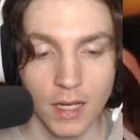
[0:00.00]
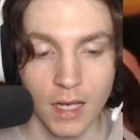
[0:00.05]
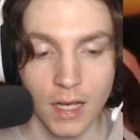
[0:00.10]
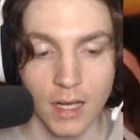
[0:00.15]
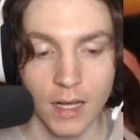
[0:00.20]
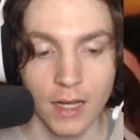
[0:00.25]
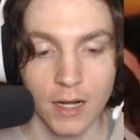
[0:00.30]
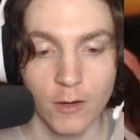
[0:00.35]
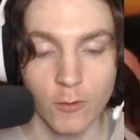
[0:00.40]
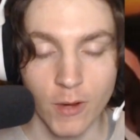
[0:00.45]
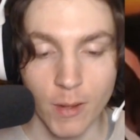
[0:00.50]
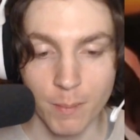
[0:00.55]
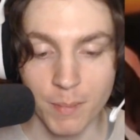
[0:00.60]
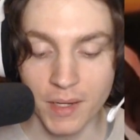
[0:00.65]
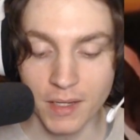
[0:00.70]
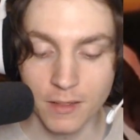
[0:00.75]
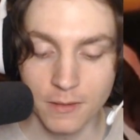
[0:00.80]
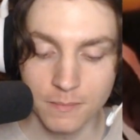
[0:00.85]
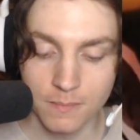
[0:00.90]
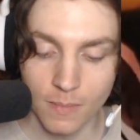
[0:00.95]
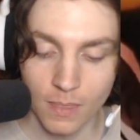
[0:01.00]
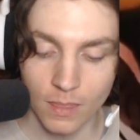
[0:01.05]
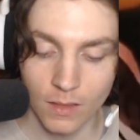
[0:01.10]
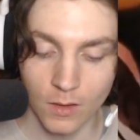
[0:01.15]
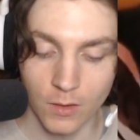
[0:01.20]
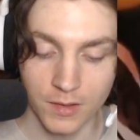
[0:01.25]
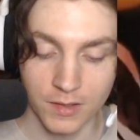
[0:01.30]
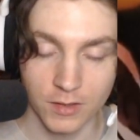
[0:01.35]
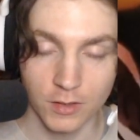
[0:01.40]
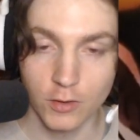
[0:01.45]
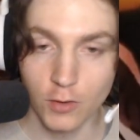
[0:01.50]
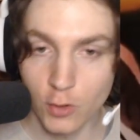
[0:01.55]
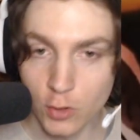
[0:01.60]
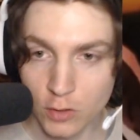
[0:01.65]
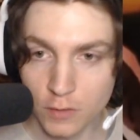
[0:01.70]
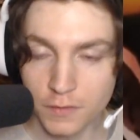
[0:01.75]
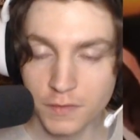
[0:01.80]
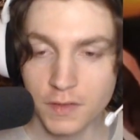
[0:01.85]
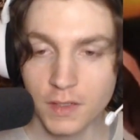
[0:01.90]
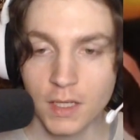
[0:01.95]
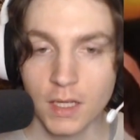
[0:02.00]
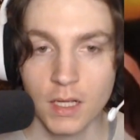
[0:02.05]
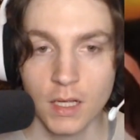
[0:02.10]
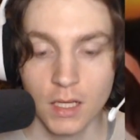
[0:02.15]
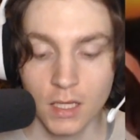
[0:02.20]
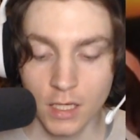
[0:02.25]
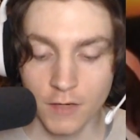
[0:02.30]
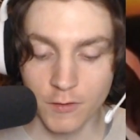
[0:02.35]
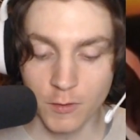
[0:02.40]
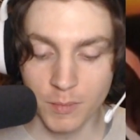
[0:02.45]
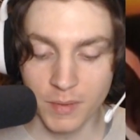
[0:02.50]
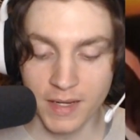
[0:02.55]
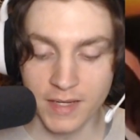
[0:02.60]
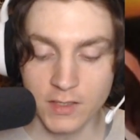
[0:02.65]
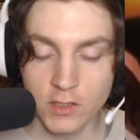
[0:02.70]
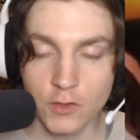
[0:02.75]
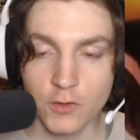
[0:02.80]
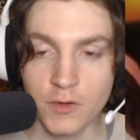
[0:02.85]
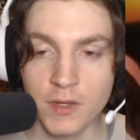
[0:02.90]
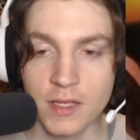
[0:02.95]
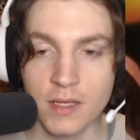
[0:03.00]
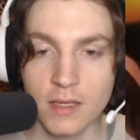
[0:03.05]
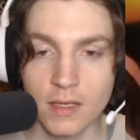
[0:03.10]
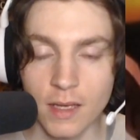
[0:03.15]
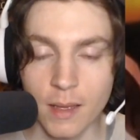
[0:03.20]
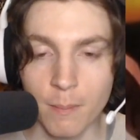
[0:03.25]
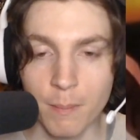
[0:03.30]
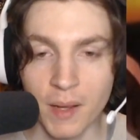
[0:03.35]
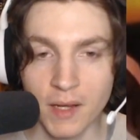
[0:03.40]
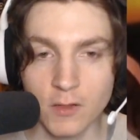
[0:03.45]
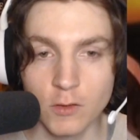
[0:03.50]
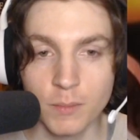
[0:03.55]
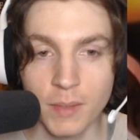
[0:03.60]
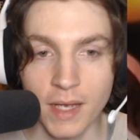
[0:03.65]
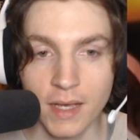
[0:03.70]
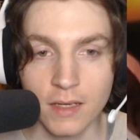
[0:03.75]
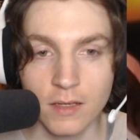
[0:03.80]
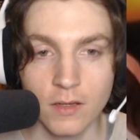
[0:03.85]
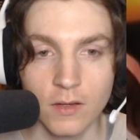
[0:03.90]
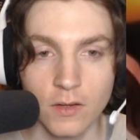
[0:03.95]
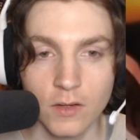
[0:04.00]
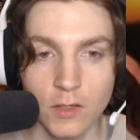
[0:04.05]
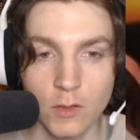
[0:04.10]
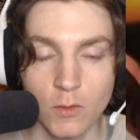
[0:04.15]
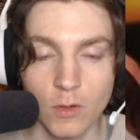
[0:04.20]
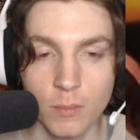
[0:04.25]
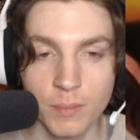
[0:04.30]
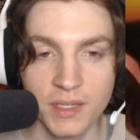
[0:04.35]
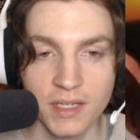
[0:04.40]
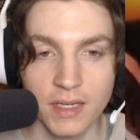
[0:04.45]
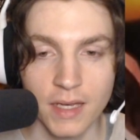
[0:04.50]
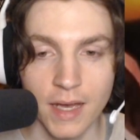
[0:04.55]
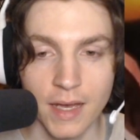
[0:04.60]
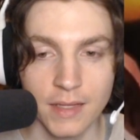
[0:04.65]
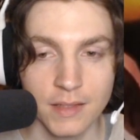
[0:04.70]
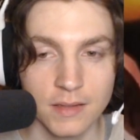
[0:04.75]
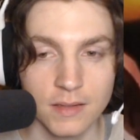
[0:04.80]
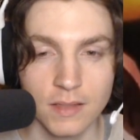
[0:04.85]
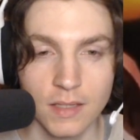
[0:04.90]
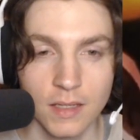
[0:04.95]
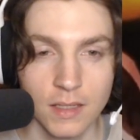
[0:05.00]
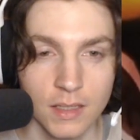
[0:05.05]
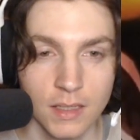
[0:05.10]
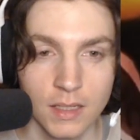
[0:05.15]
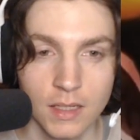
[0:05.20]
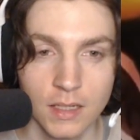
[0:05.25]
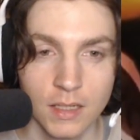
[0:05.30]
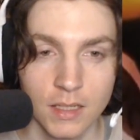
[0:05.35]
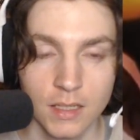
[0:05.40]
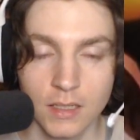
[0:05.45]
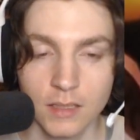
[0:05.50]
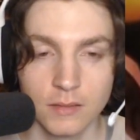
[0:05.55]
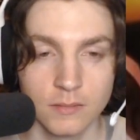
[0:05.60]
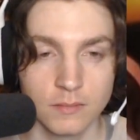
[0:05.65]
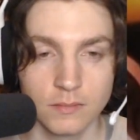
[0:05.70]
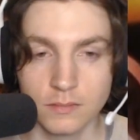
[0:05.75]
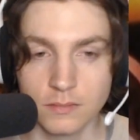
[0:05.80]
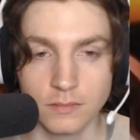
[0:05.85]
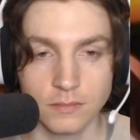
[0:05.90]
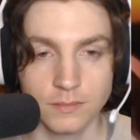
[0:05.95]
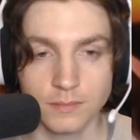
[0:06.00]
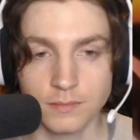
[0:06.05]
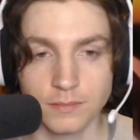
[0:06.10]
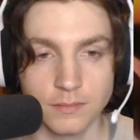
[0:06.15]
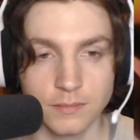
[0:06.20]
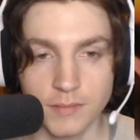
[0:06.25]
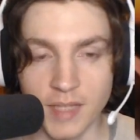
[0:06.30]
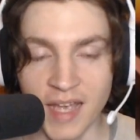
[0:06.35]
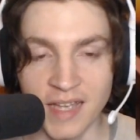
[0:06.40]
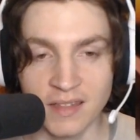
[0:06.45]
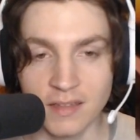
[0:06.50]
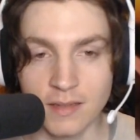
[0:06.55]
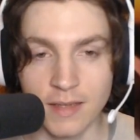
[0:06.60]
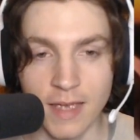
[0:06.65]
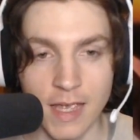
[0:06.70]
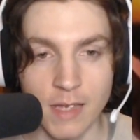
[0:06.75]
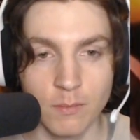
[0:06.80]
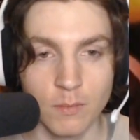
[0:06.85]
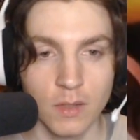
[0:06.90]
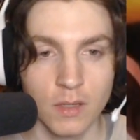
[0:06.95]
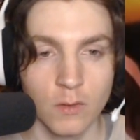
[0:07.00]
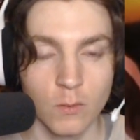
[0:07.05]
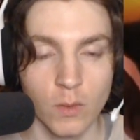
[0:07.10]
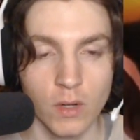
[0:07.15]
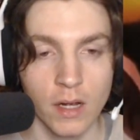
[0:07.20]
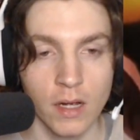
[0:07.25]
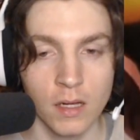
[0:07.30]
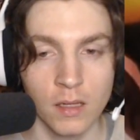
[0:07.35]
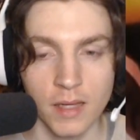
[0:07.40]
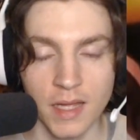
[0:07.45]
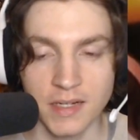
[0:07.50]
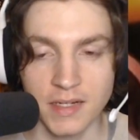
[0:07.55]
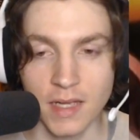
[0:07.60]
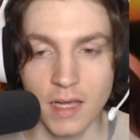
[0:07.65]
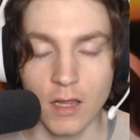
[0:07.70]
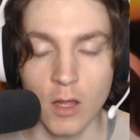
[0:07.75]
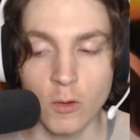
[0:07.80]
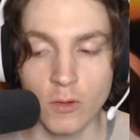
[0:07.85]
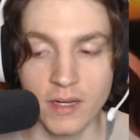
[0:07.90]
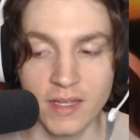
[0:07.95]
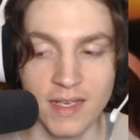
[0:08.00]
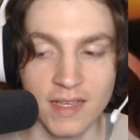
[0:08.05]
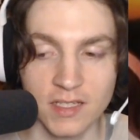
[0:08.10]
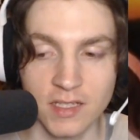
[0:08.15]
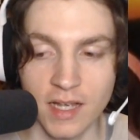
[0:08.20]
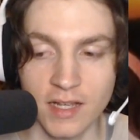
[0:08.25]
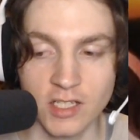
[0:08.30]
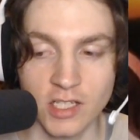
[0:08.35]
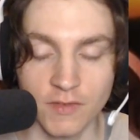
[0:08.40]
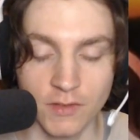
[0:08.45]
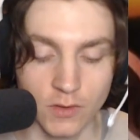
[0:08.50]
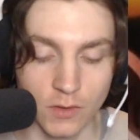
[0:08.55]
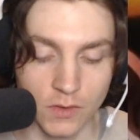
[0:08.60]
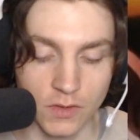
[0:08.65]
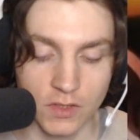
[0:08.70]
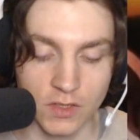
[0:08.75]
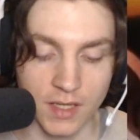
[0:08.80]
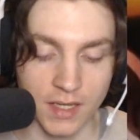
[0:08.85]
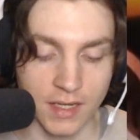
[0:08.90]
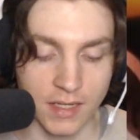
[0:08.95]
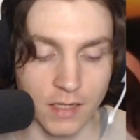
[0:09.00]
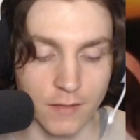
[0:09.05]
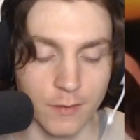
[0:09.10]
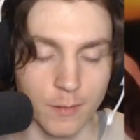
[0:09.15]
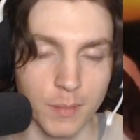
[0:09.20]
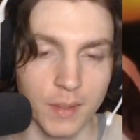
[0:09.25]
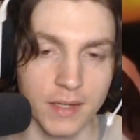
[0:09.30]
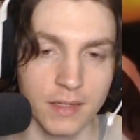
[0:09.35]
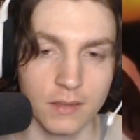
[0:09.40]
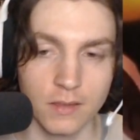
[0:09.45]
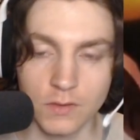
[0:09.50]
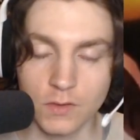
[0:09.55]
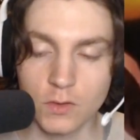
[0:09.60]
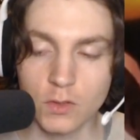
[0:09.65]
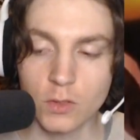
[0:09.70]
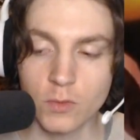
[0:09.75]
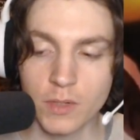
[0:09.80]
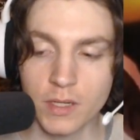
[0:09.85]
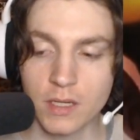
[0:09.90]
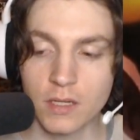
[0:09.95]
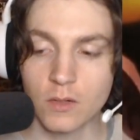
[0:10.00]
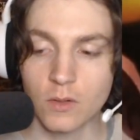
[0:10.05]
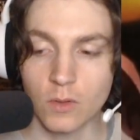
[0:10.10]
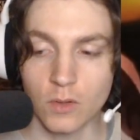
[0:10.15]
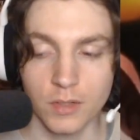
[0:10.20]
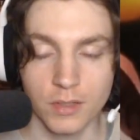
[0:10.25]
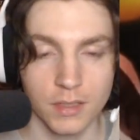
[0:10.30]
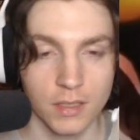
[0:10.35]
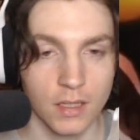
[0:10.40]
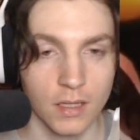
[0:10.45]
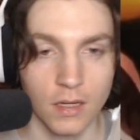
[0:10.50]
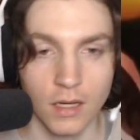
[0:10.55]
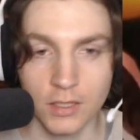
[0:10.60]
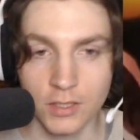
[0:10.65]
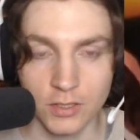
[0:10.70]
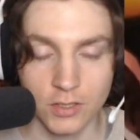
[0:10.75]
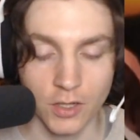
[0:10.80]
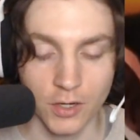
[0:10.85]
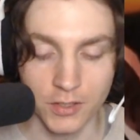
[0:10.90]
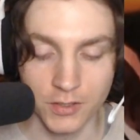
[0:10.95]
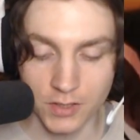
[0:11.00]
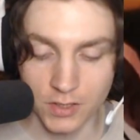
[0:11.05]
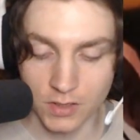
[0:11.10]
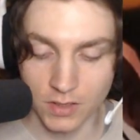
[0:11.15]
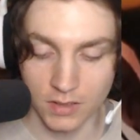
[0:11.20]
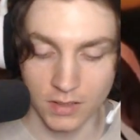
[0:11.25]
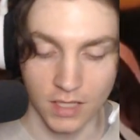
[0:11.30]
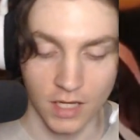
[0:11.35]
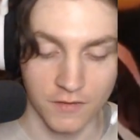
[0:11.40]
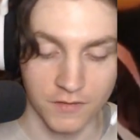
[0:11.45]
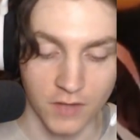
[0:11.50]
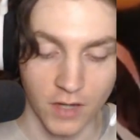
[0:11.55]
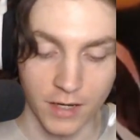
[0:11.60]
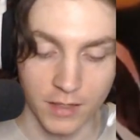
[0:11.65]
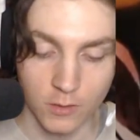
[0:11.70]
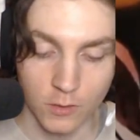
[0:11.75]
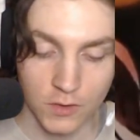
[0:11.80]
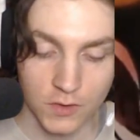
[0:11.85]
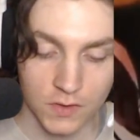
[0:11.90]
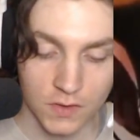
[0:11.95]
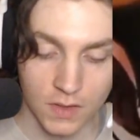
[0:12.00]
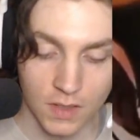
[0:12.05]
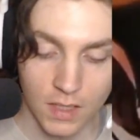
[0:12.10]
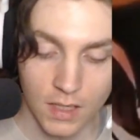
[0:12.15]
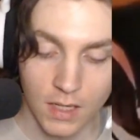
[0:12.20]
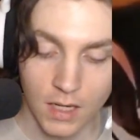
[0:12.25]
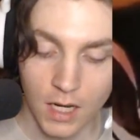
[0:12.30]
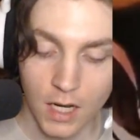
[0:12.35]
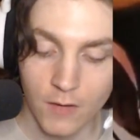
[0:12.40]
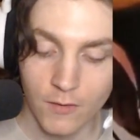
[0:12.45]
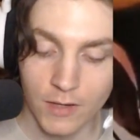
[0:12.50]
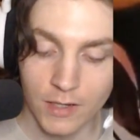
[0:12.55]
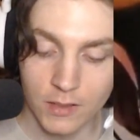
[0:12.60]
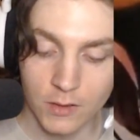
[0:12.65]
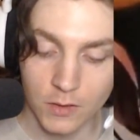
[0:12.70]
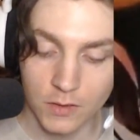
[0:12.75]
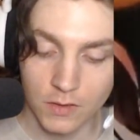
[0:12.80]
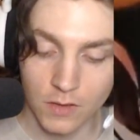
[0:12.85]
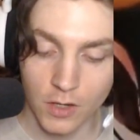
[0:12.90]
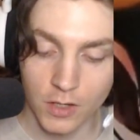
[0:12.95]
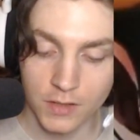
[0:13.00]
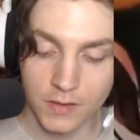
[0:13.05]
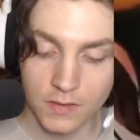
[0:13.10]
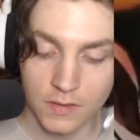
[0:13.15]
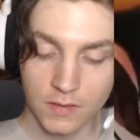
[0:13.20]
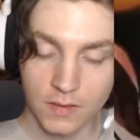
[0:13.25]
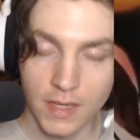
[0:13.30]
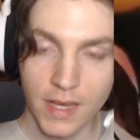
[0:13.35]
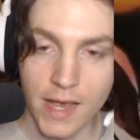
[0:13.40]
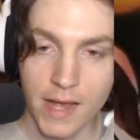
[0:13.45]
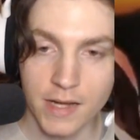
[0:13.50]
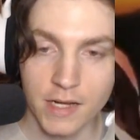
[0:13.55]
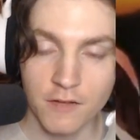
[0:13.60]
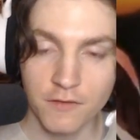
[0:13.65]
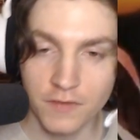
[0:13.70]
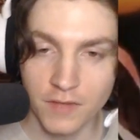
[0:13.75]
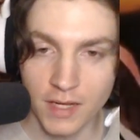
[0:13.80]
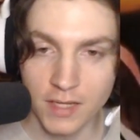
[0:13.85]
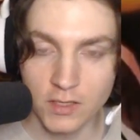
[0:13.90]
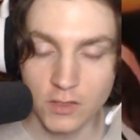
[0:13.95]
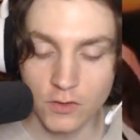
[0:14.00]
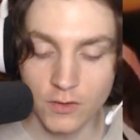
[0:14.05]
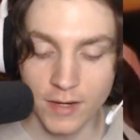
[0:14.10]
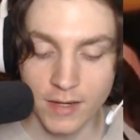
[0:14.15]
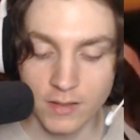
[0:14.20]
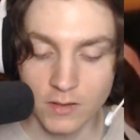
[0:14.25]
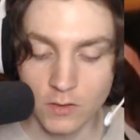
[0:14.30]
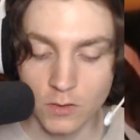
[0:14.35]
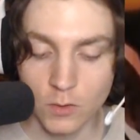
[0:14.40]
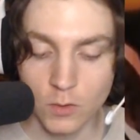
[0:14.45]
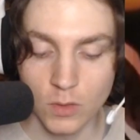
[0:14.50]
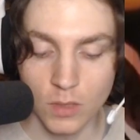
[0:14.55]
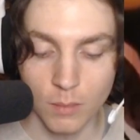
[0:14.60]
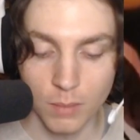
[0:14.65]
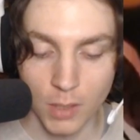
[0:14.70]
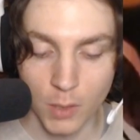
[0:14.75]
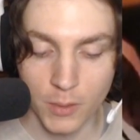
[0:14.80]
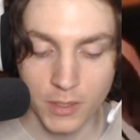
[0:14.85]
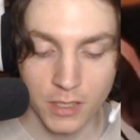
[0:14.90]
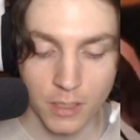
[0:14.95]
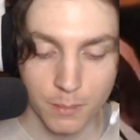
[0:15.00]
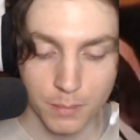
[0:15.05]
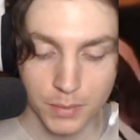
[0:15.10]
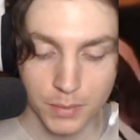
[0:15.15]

ramping or in a curve. If you play 3 back to back, you will be at end game. Well, and now only has like 7 Dons. They can never play the Katakuri or the other cards that they have the high cost. Really good card, and if they try to blow it up,